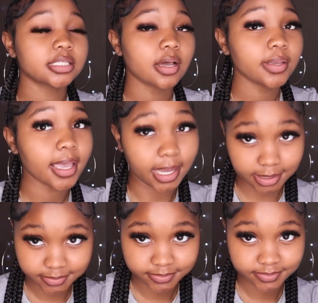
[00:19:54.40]
So
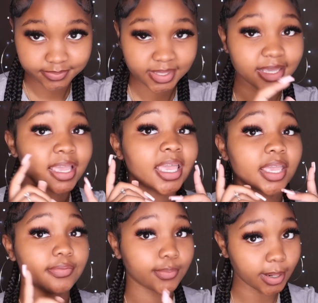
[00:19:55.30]
yeah.
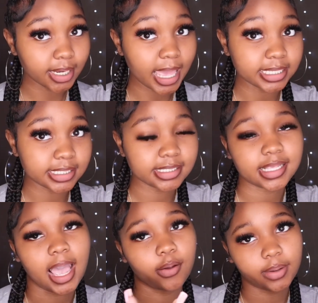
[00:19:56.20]
If you wear lashes,
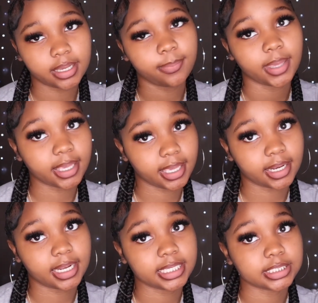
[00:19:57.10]
I recommend
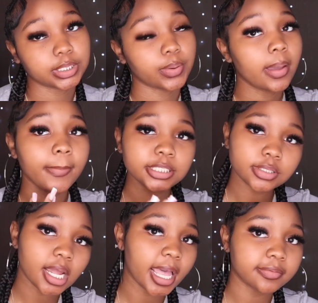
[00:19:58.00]
getting lash glue. But
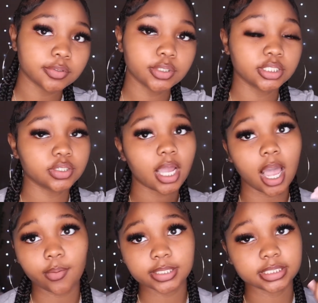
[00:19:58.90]
you don't have to because you can
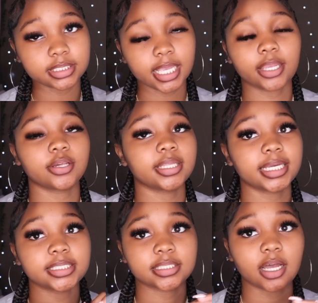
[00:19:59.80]
always just take your lashes